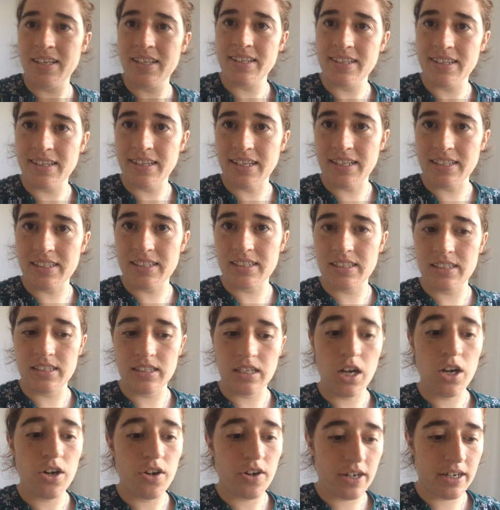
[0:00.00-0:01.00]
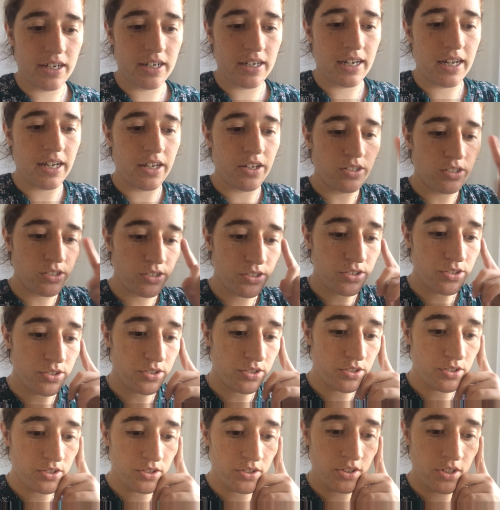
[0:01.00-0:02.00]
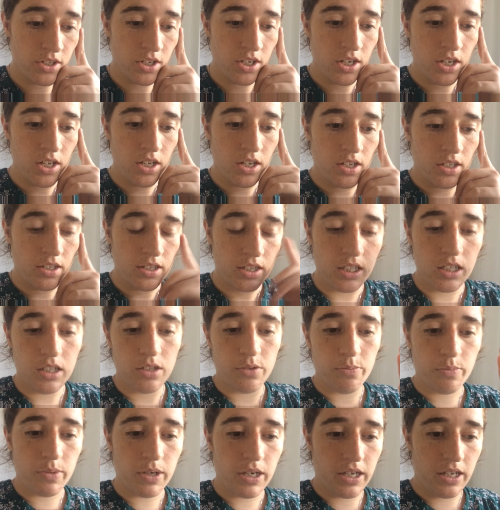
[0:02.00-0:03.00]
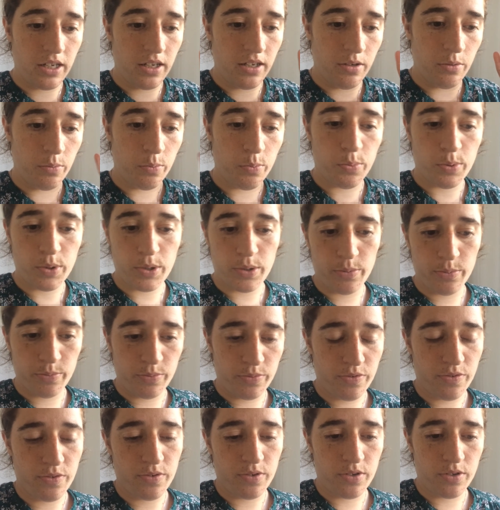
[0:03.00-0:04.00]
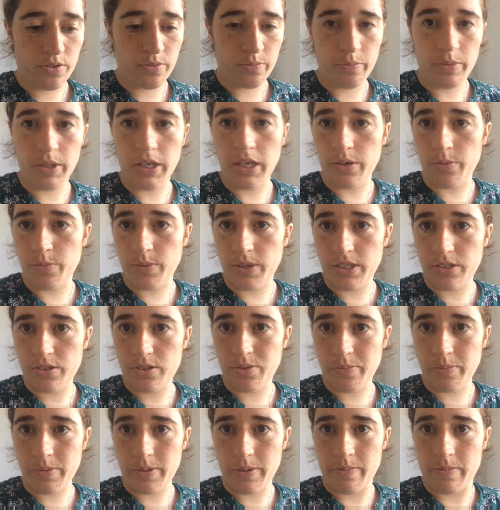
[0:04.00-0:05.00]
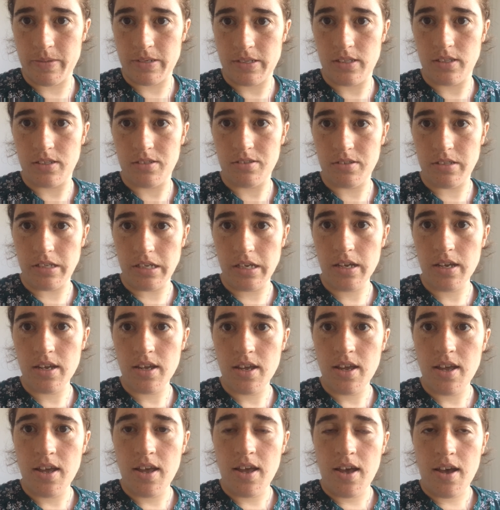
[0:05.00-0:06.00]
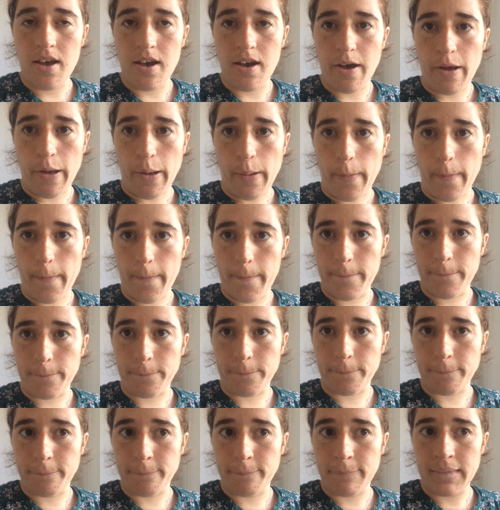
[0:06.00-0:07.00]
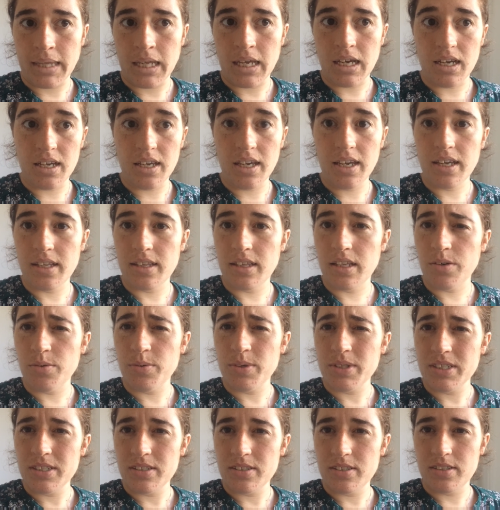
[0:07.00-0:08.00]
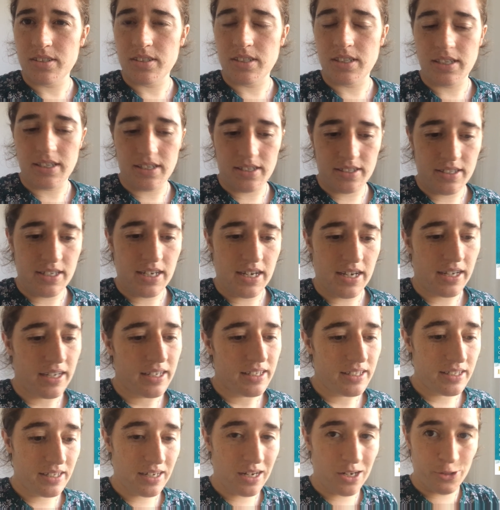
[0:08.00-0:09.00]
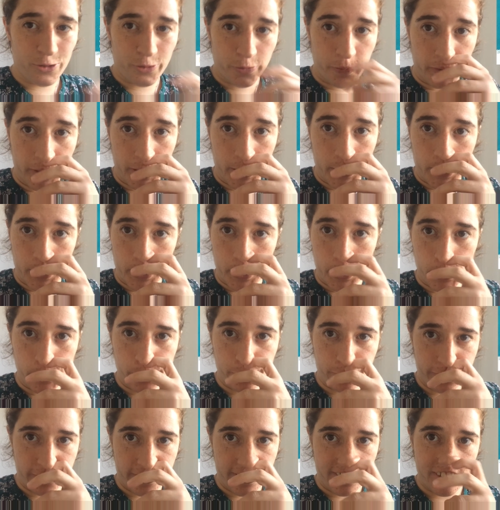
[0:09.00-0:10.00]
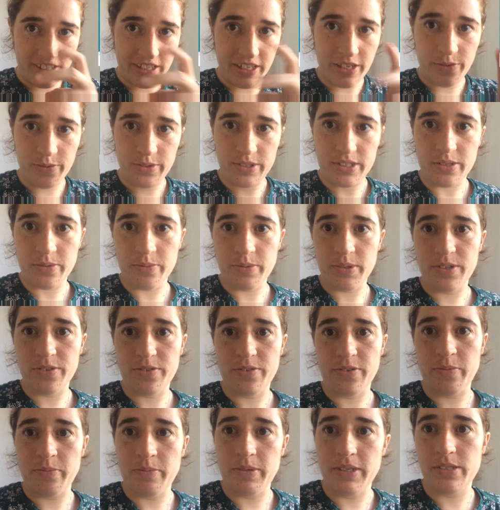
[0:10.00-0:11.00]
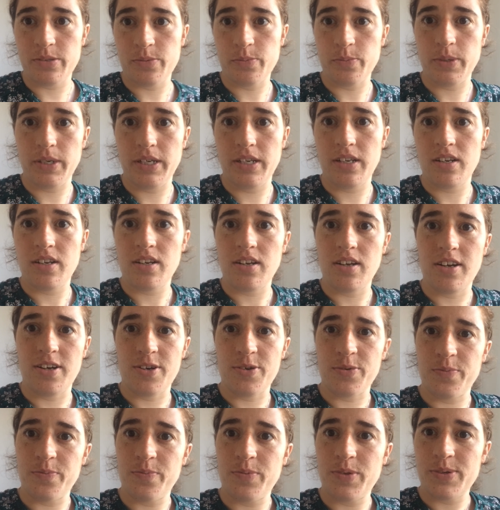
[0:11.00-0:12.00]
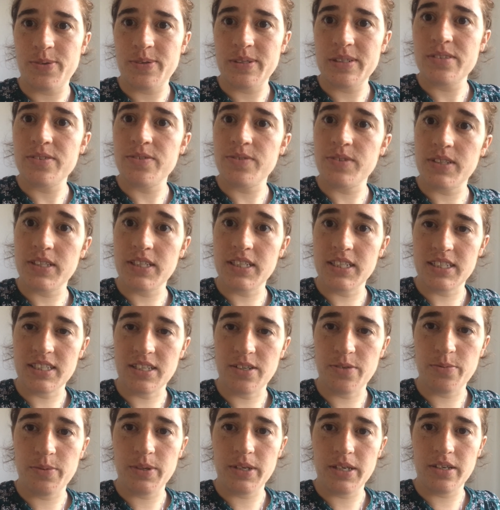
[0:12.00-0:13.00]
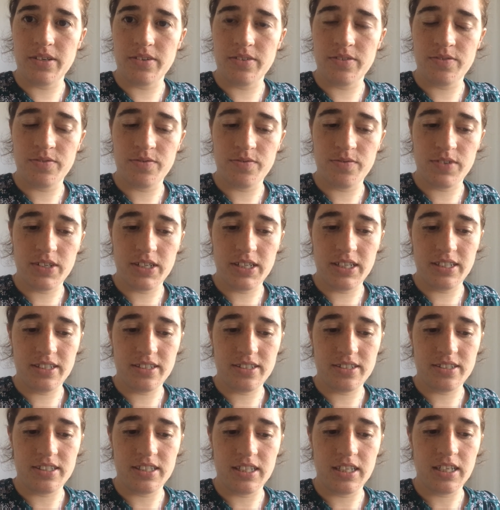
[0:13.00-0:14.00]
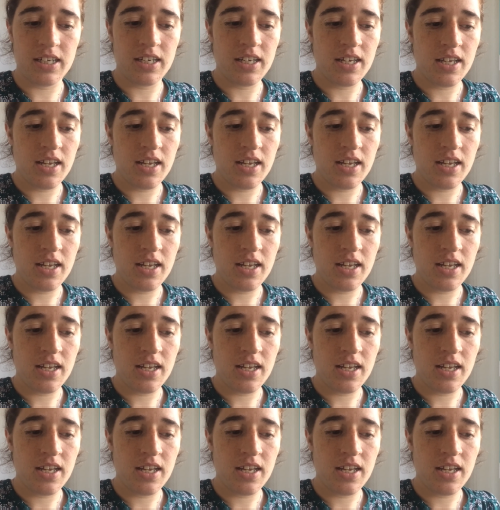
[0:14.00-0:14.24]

that's it. Oh, and I also did my prompt for Me and White Supremacy today. And yeah, that one is getting a lot better. The first day was a bit of a miss, but the rest of the days are being very interesting.